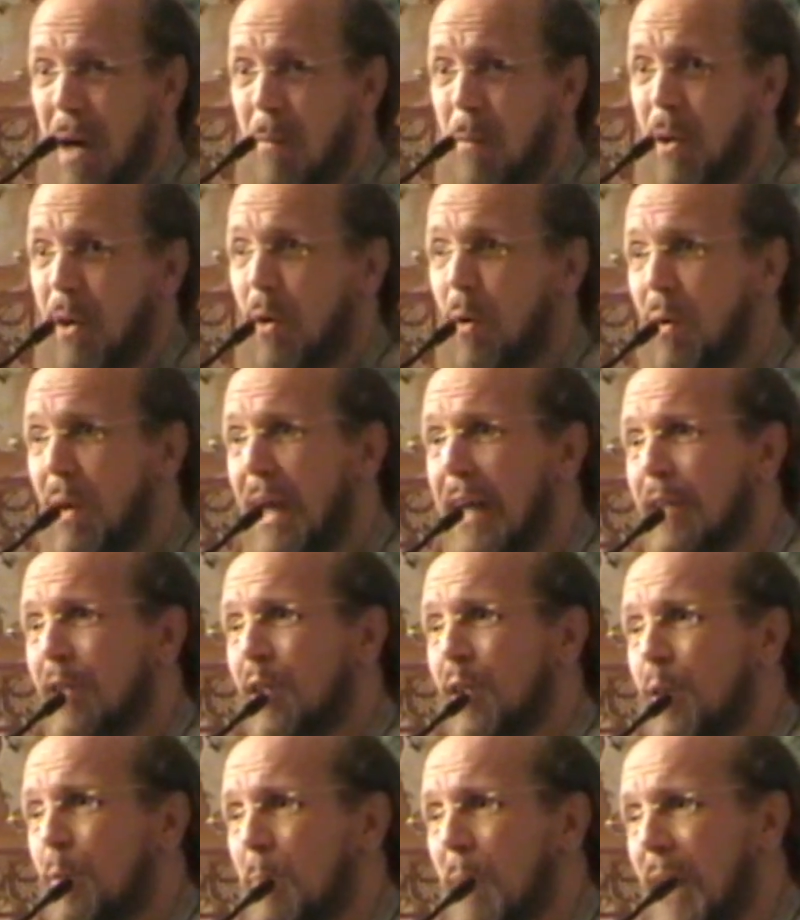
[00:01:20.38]
around with no
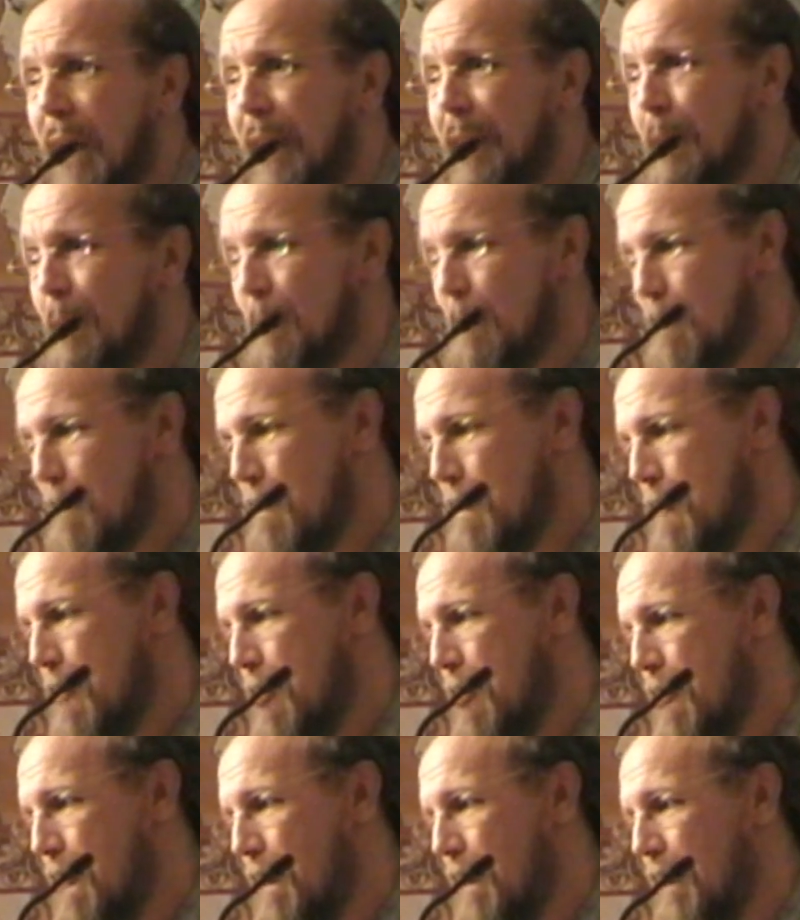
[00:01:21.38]
license plate.
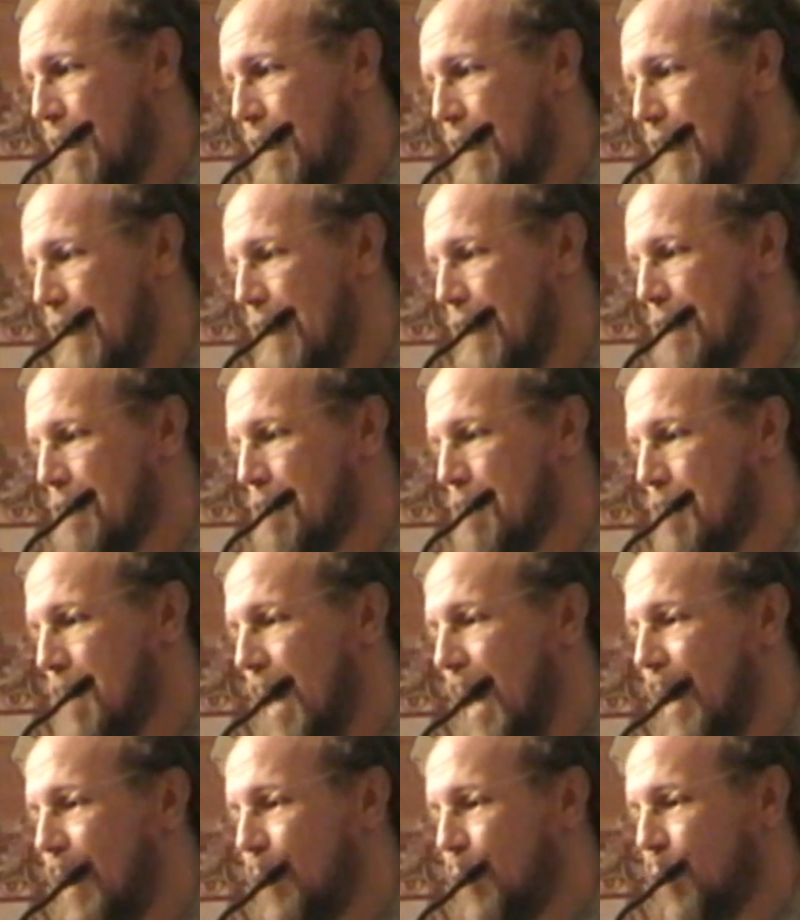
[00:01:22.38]
Um,
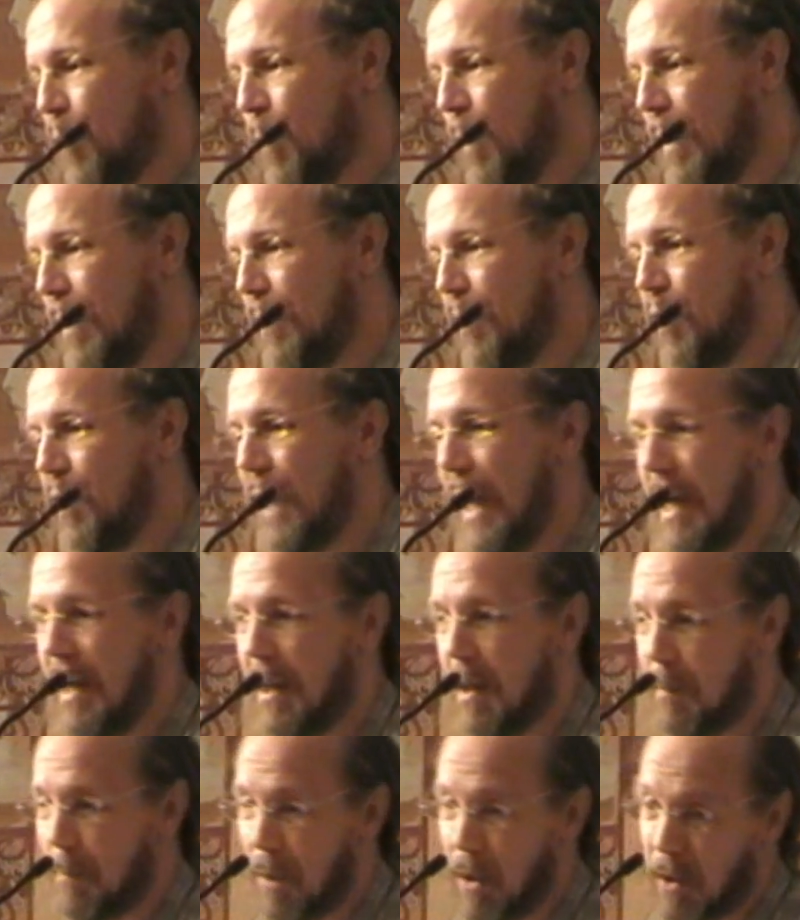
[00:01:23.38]
I also
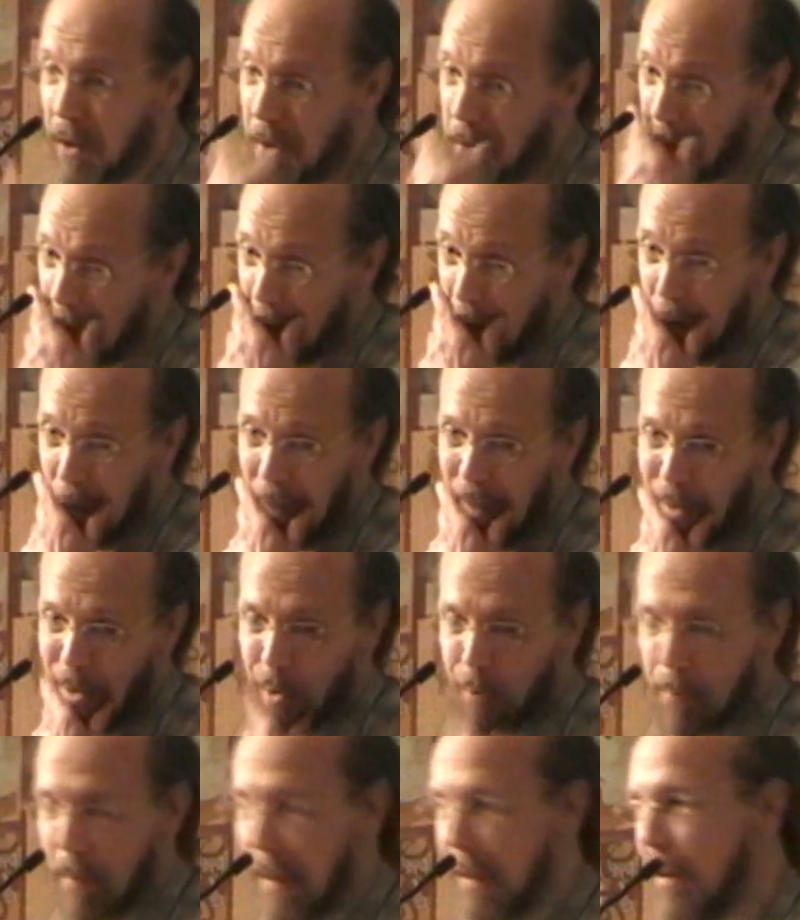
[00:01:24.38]
understand I'm going to
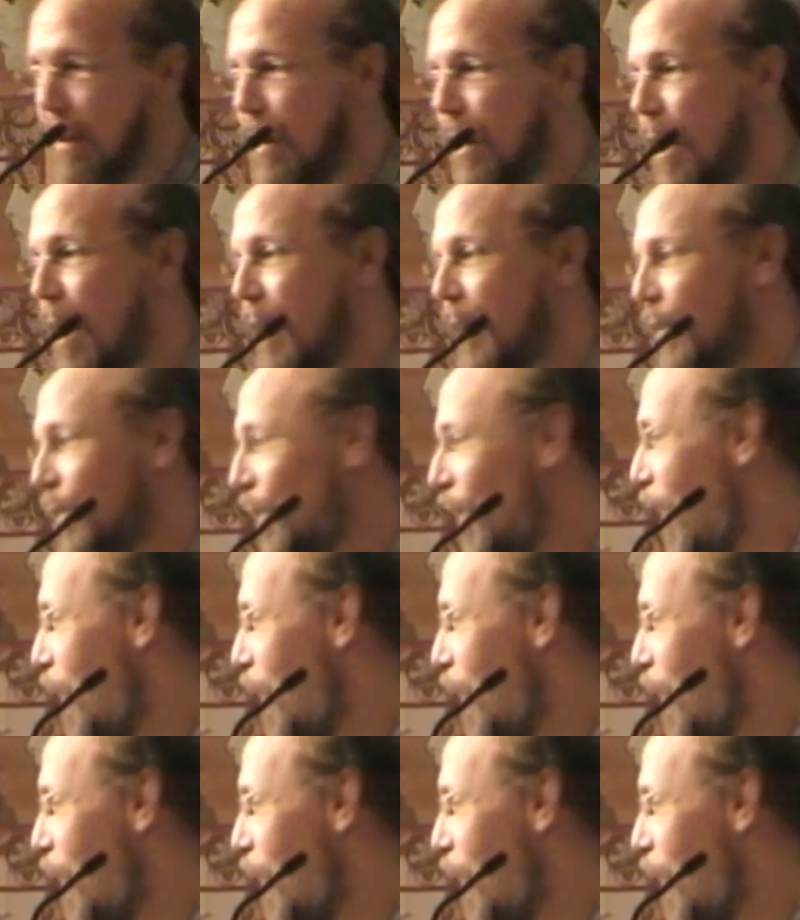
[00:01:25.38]
spend a lot of